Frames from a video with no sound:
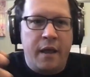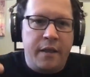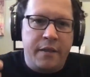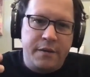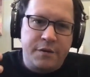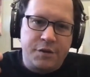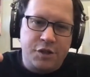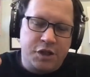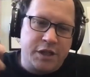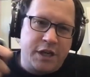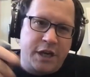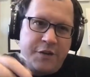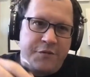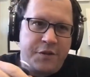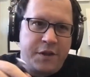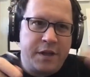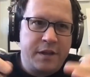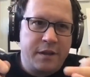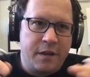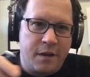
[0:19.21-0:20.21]
There's
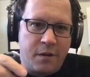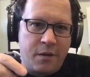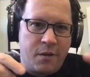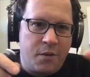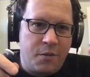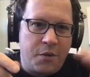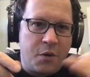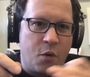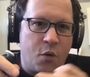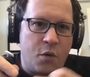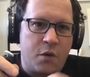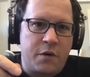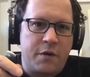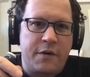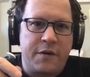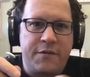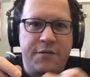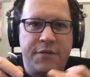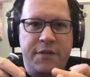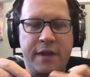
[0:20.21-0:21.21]
generally the
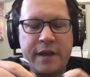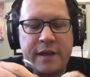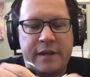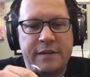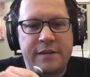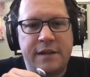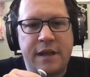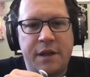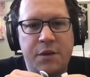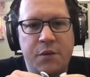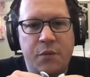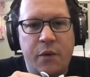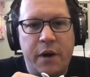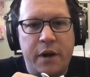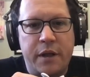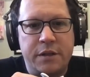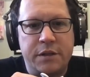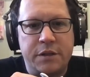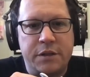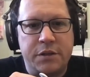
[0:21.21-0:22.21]
order of things that you want
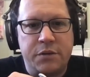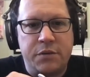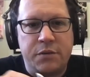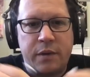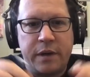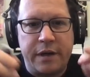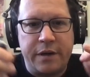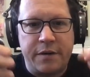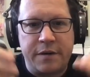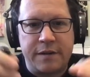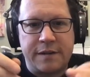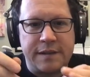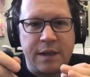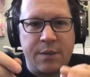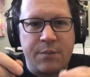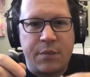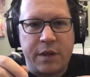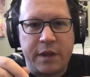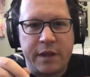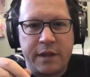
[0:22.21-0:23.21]
to do when you're
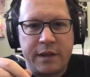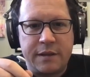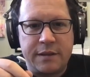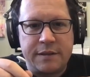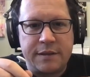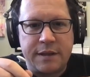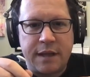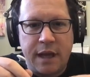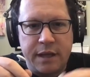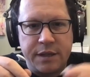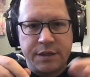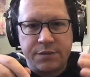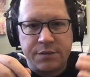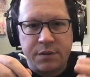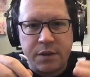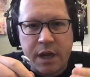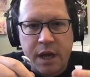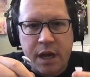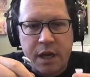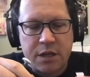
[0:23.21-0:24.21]
assembling these kinds of
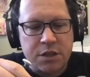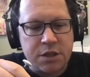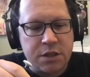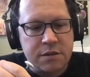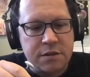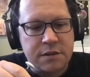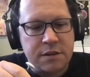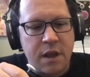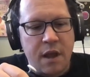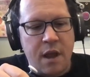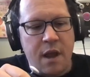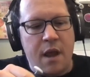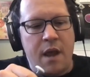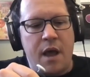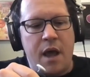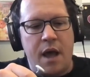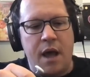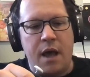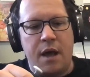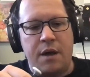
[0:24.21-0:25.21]
reactions.
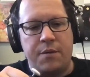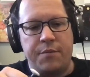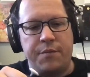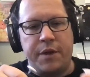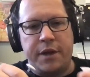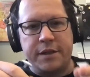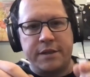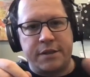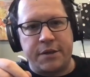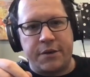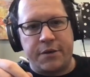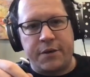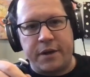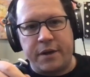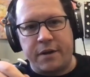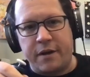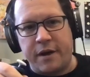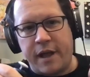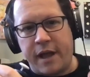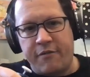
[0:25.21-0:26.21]
And so
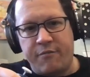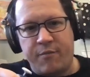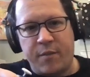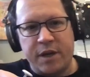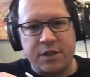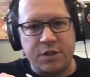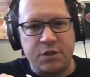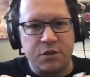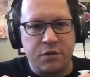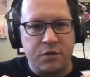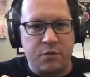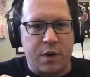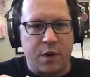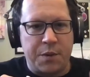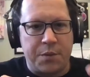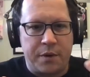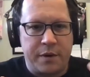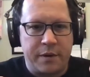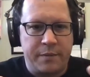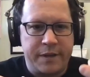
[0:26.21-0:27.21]
here I have my tube where
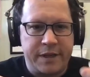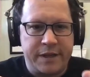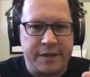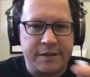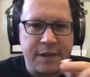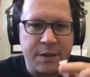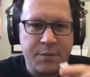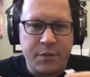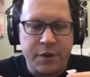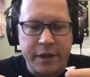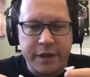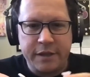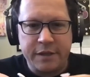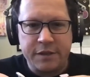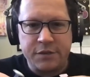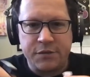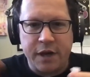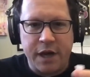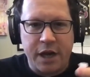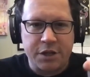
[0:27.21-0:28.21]
we're going to be assembling
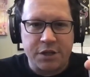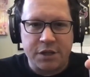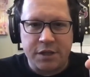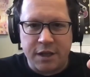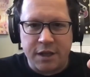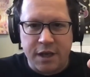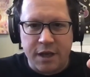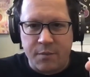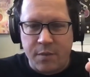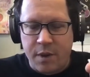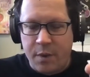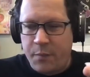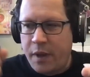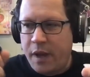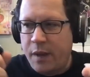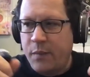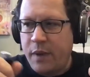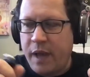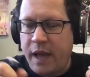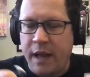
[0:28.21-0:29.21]
this reaction. I got my
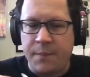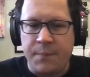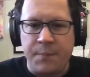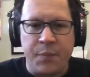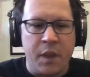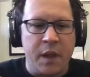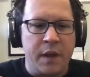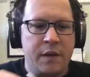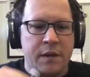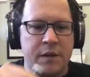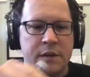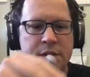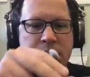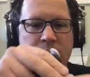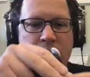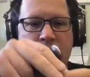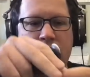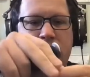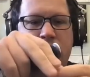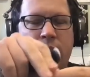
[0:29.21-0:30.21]
pipette.
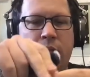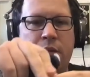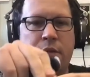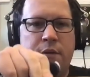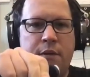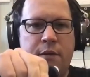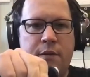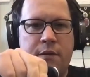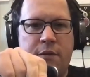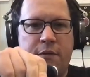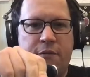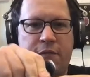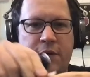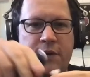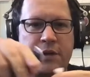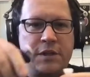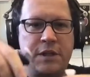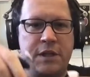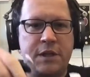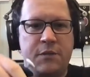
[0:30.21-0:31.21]
So the
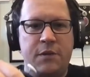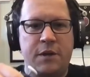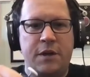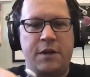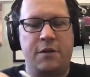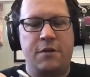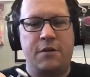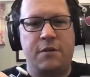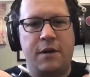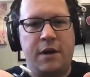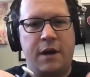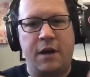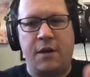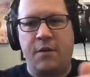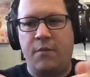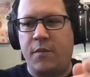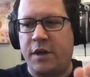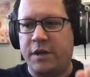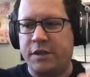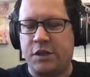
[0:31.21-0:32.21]
first thing you want to do,
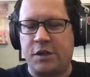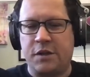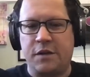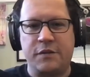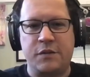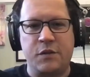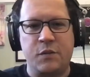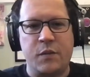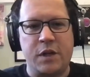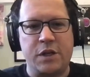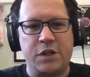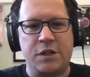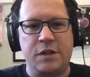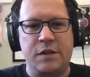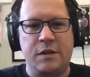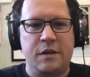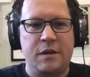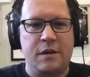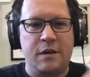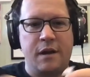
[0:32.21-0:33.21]
I should also
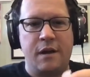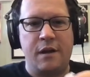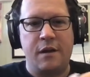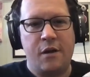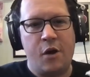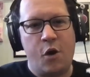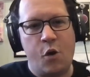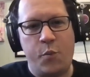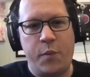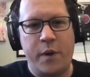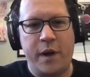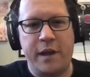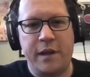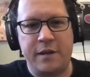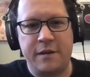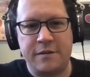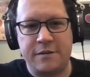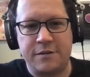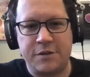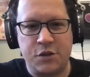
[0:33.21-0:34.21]
mention
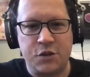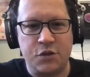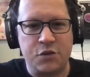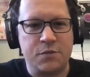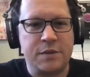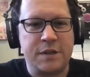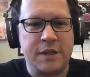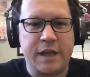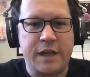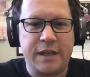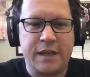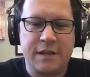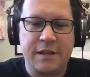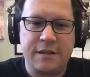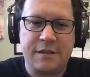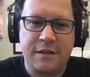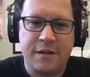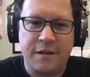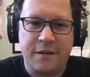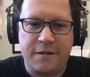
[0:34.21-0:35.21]
opening tubes like
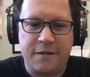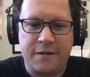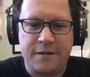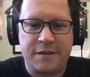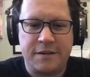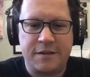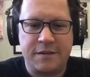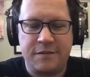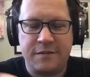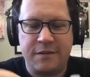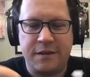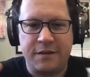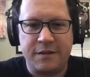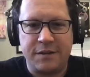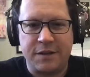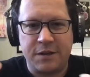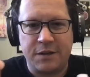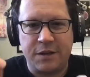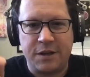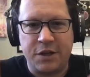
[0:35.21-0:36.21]
this. There's
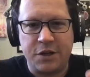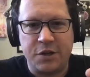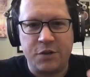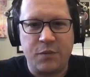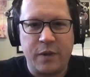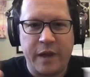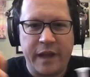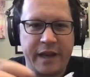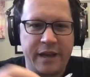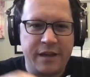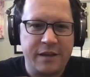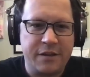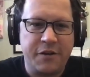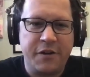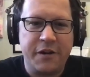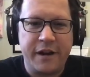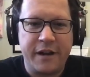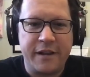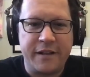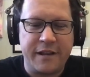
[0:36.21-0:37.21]
a good way to do
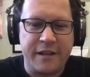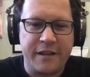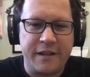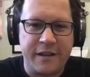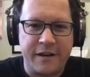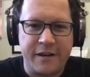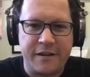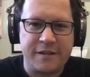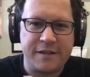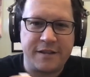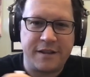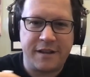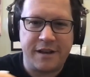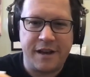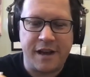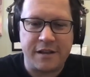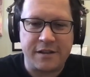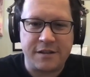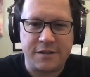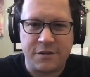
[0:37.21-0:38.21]
it, and then there's the
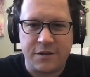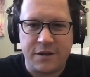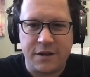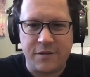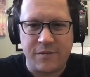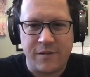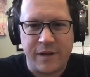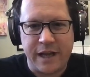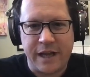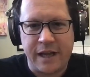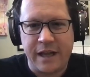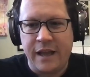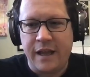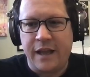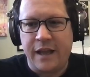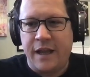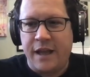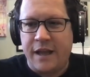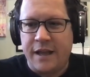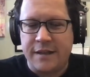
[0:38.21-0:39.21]
not so good way.
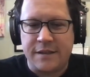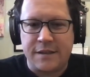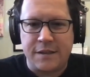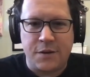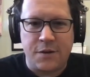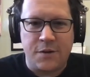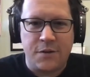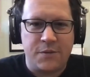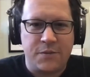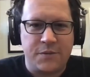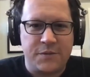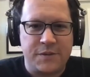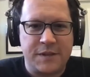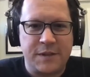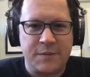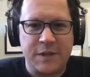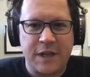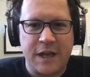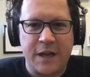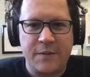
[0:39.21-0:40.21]
And so
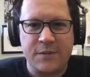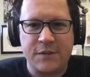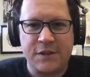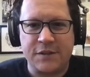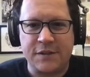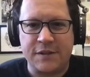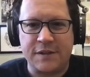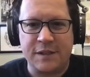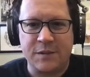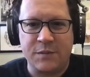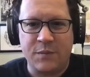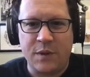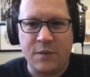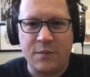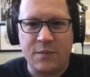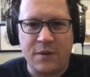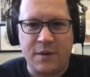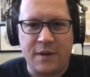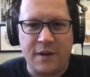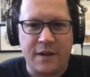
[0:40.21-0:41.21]
sometimes you'll see
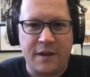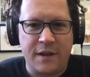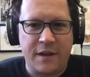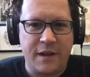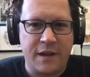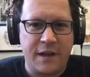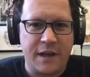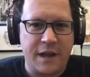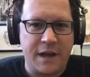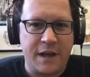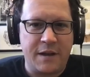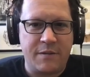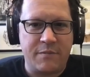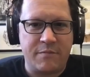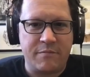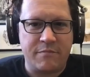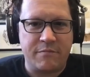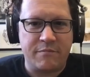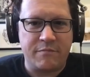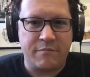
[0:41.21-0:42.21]
people
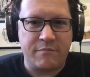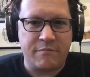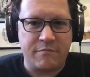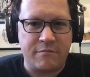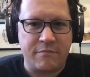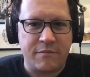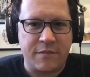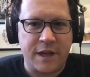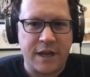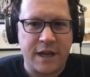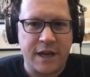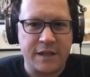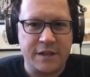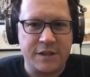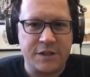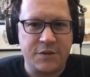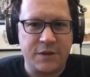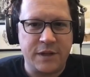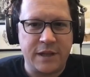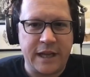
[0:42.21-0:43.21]
kind of
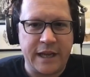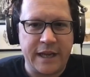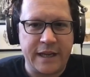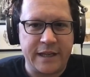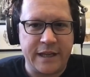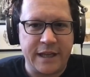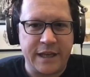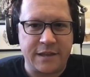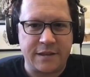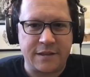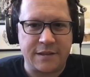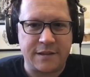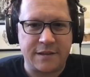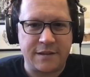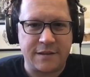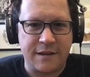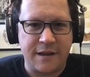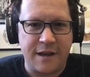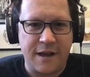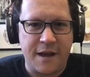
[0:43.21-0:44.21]
do it like this.
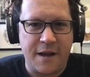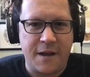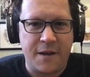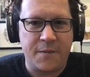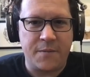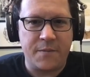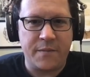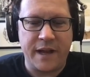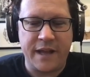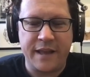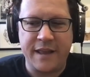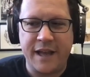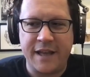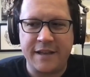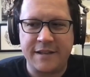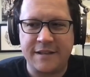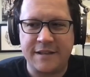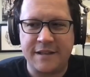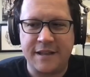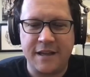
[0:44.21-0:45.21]
And
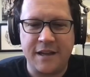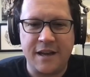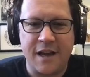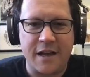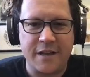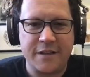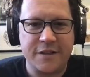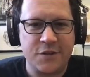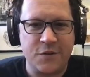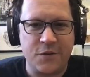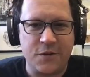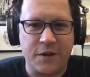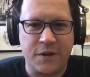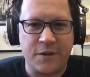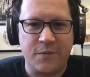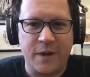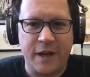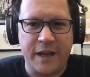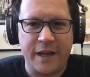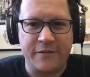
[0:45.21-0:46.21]
that's the not so
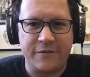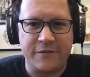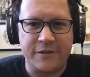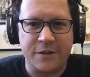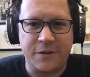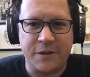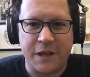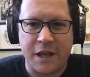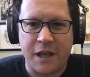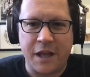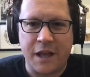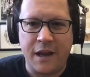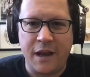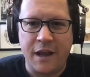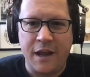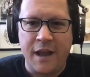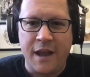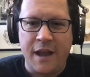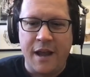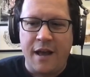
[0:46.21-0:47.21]
good way of doing it.
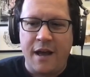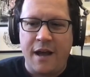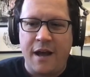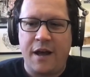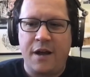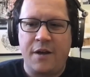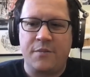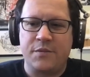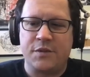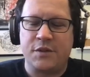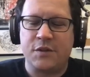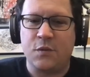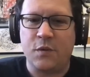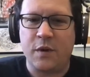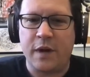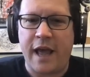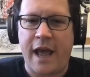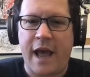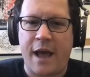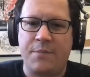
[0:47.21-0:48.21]
So
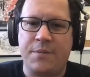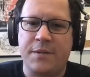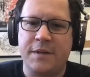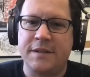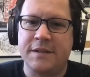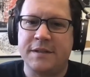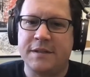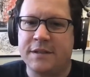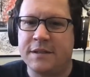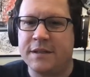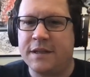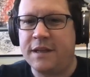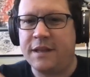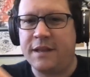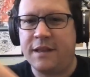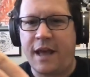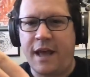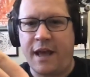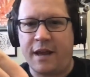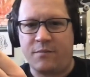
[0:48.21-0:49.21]
what happens
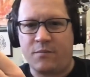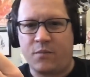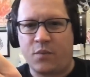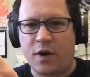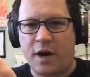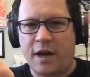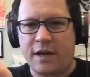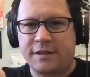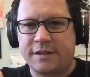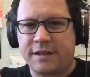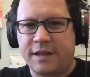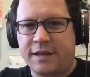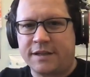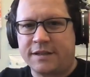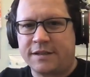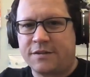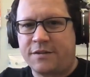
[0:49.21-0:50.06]
in that process?